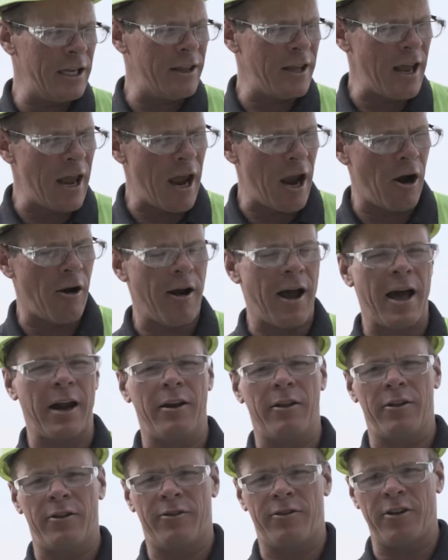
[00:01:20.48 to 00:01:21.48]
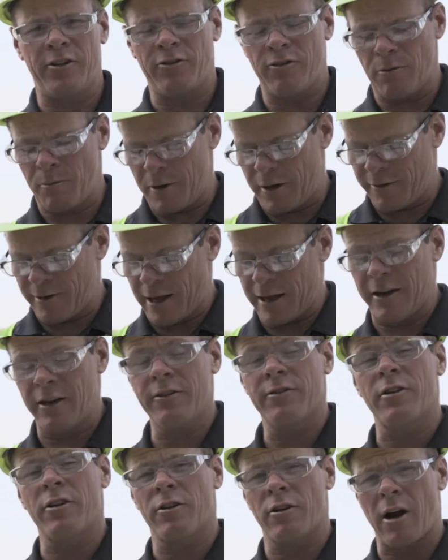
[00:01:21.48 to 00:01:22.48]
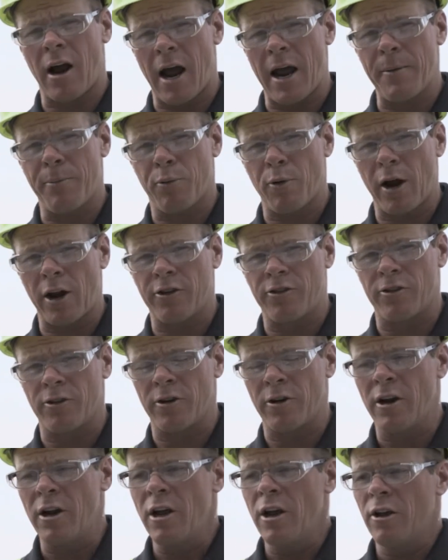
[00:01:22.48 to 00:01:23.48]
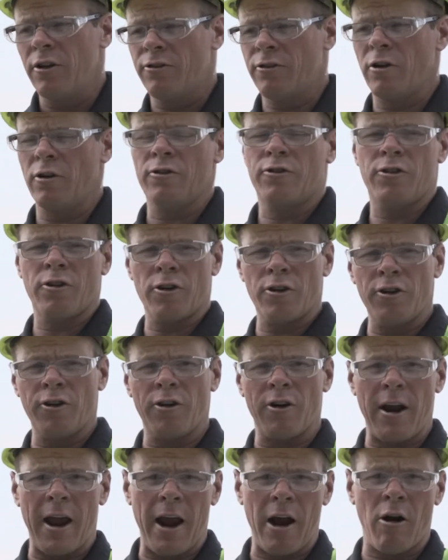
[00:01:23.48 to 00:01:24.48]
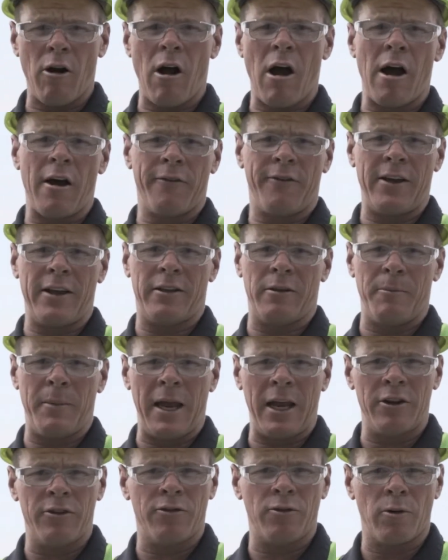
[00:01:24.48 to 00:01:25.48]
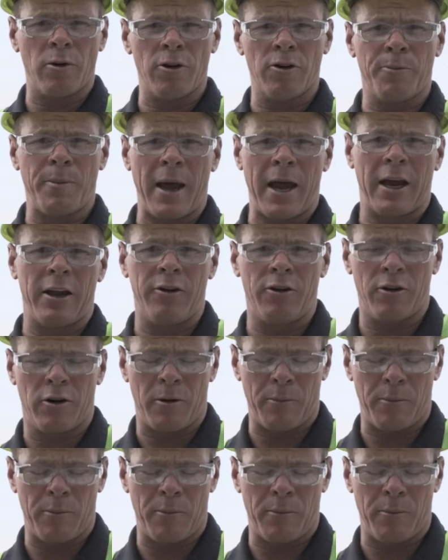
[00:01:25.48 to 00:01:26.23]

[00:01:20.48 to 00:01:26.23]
the air out of the system because that is under high pressure. So turn your air off at the main source back at your